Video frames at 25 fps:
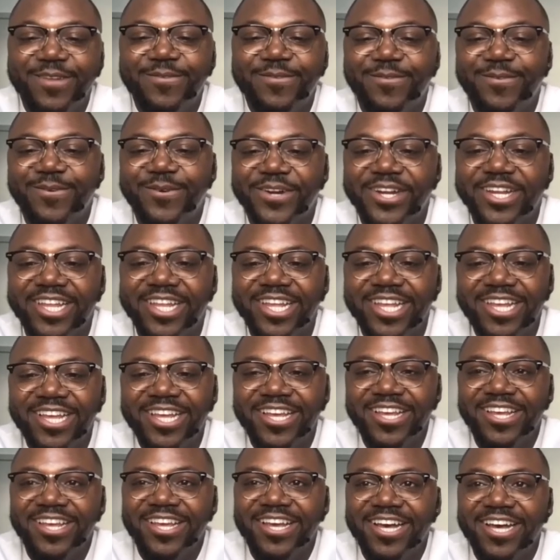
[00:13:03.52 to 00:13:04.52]
need for
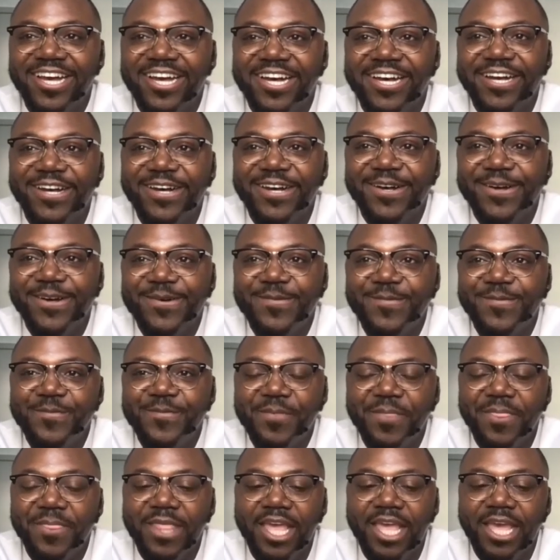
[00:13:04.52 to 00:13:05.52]
it. Right. Um,
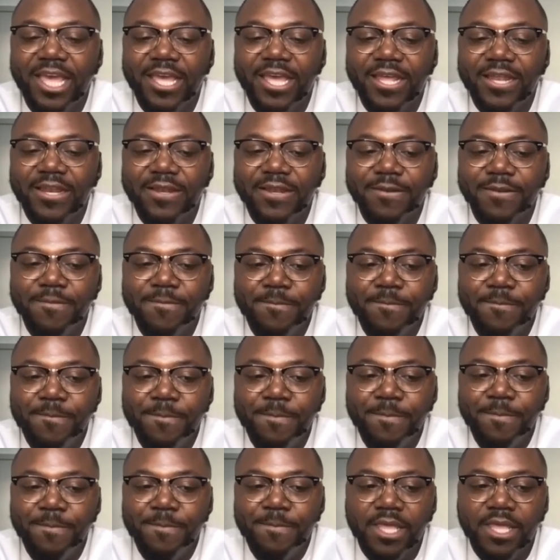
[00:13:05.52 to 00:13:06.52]
and
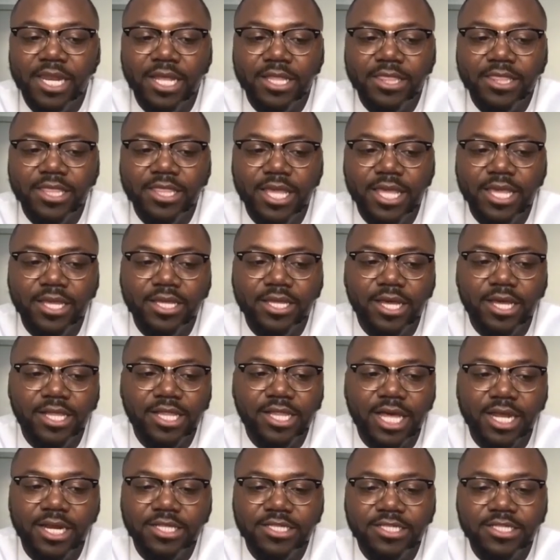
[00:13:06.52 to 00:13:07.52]
and I like think
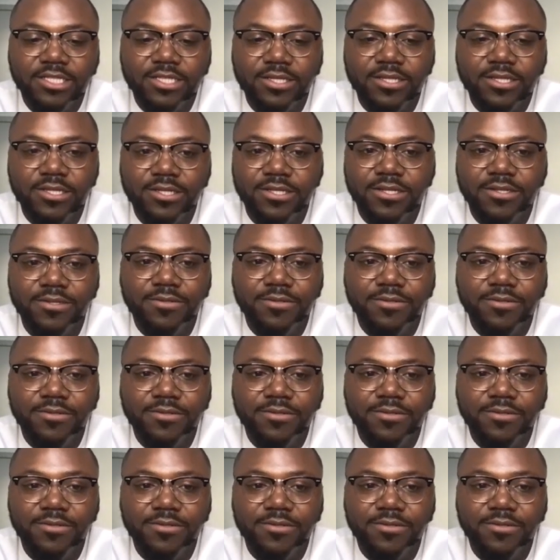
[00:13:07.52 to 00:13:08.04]
using common